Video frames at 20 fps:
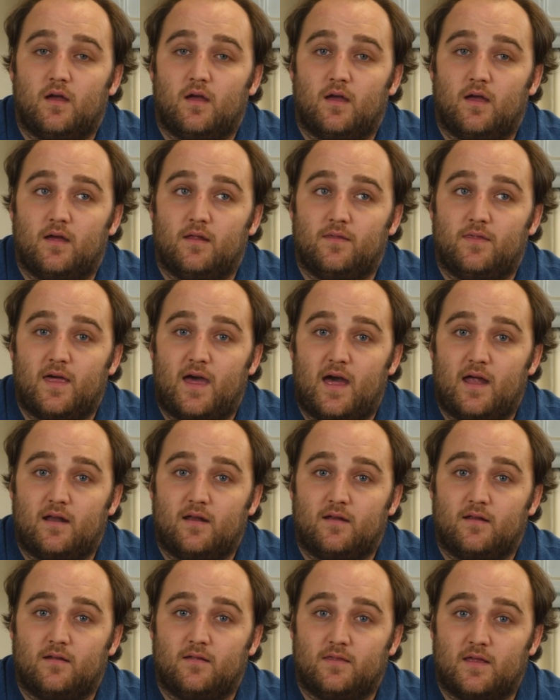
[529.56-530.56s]
and that
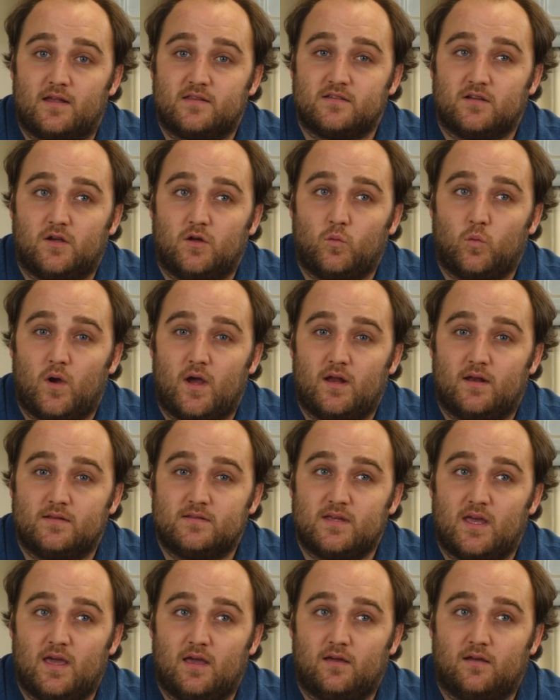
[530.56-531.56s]
that's a good way to
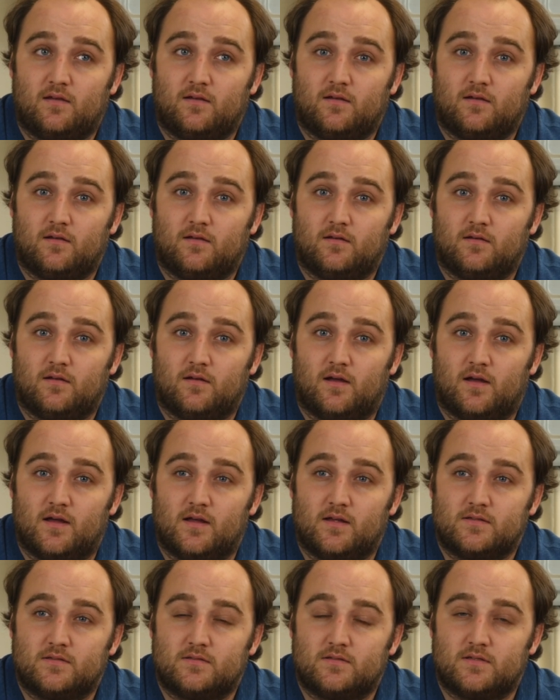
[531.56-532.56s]
take
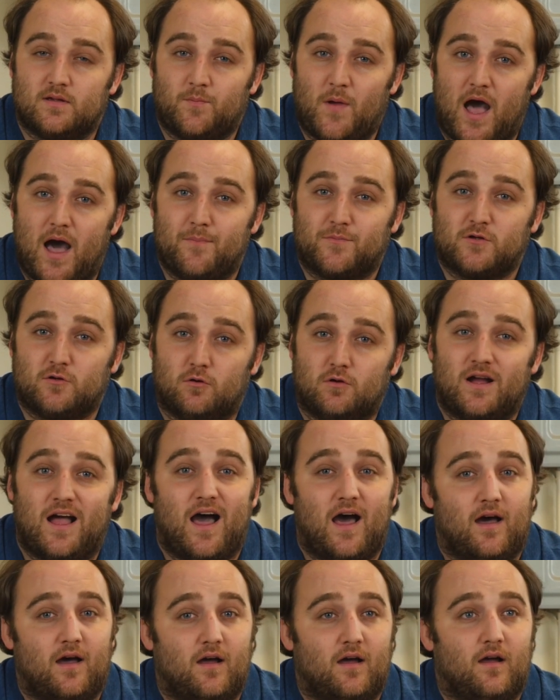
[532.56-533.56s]
uh, some optical
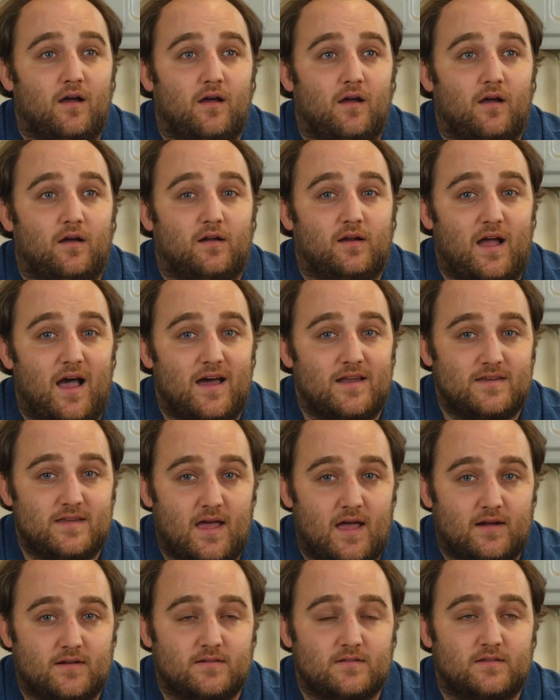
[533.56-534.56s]
con
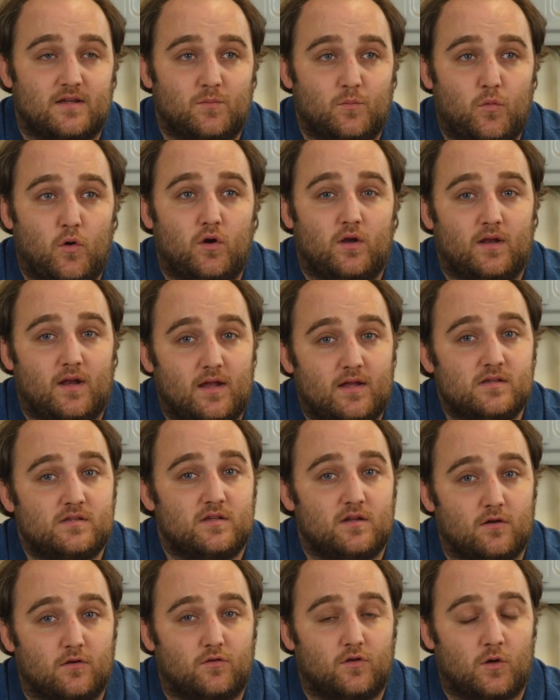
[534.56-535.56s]
context and put it
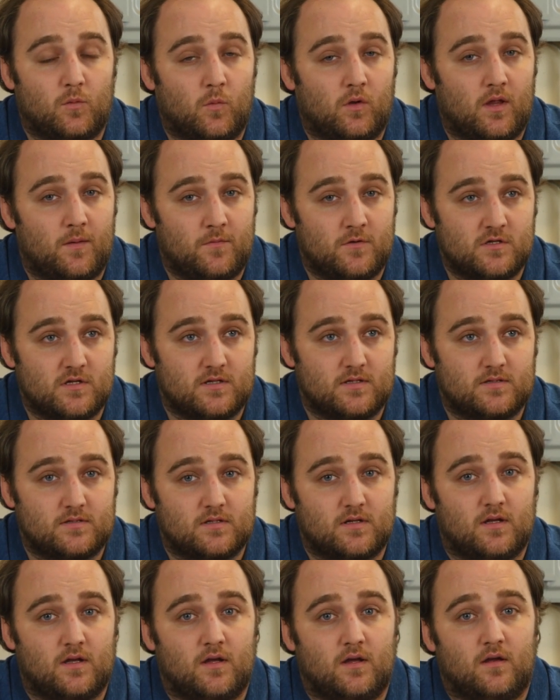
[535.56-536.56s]
into your thermal images.
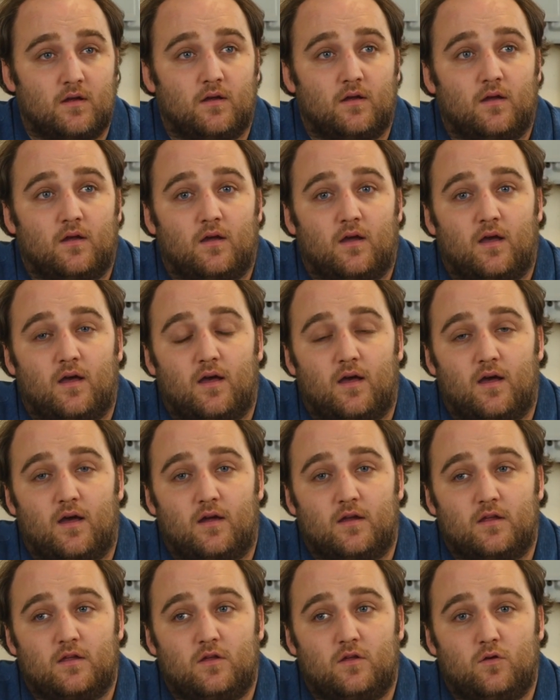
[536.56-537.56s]

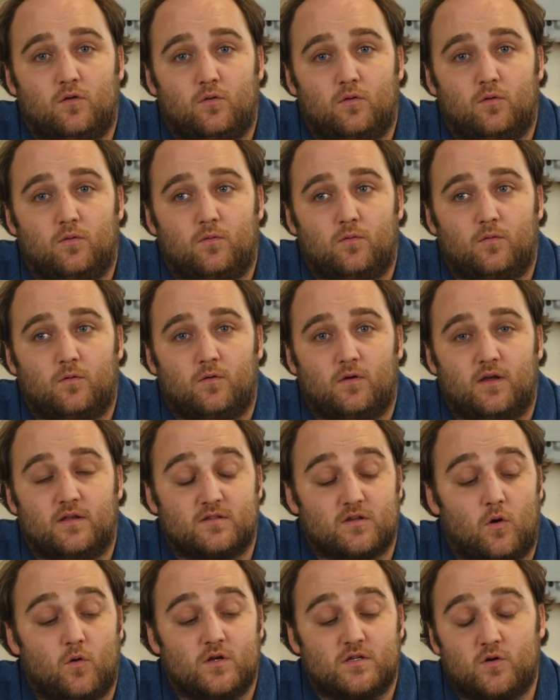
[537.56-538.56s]
Uh, you,
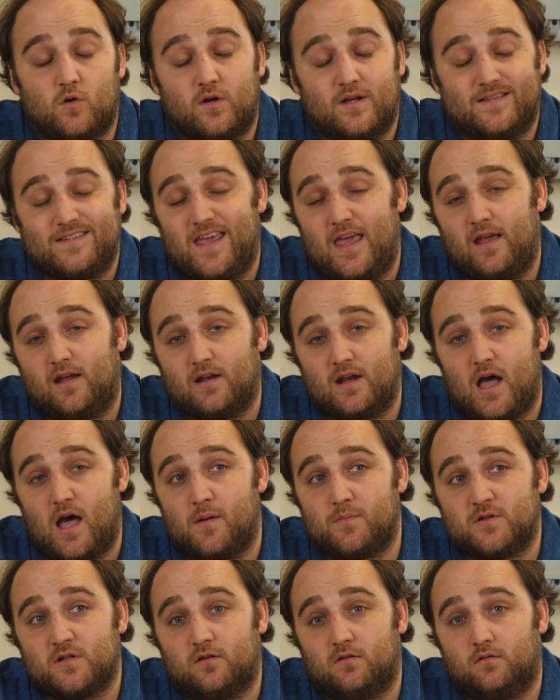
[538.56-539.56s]
it's always going to take an
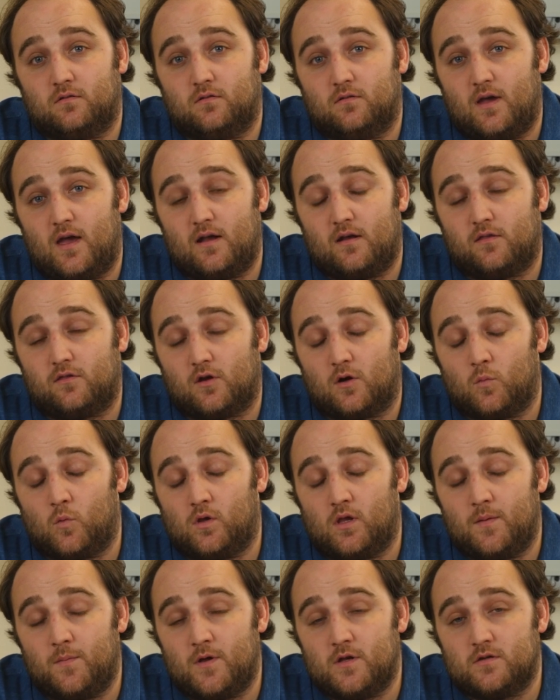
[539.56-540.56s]
optical and a
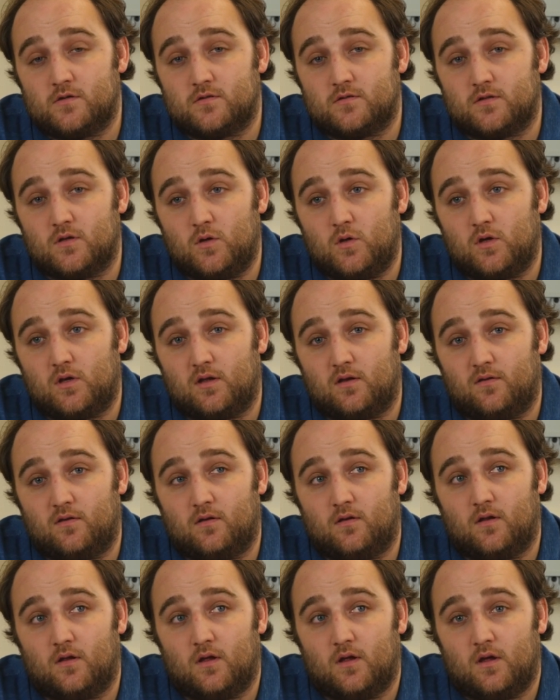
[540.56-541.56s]
thermal image, so you
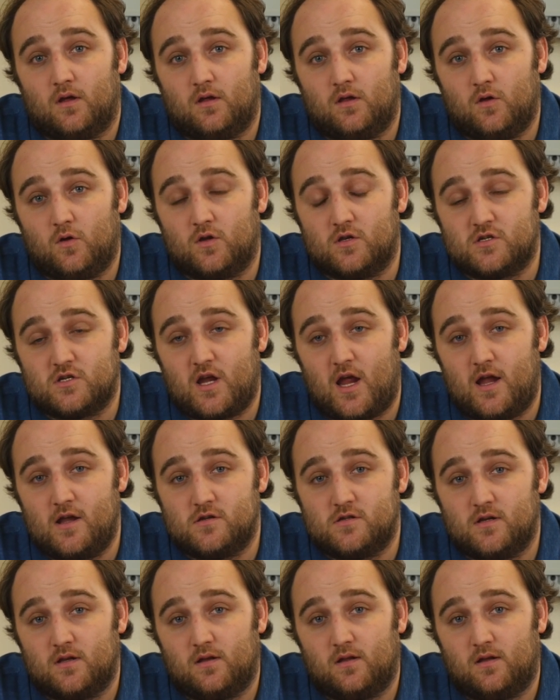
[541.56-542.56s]
can you can
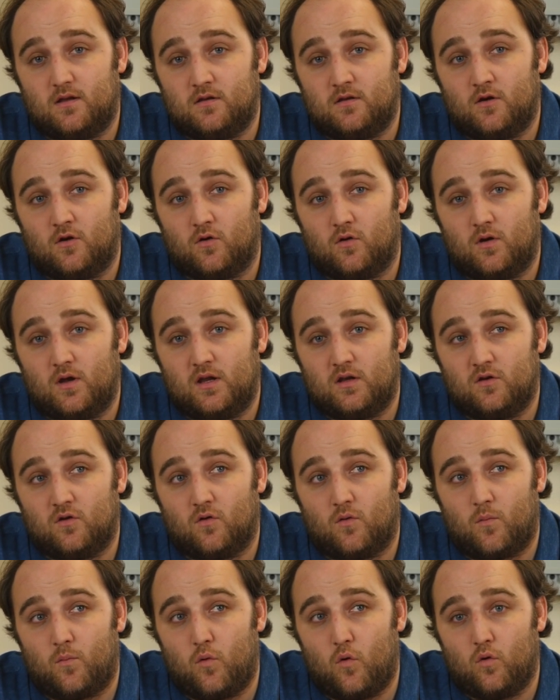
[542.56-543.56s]
change it in your in your
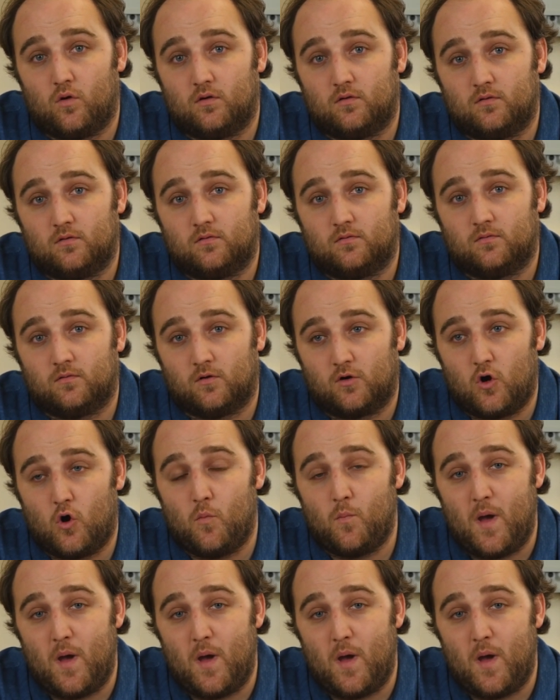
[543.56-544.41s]
report or go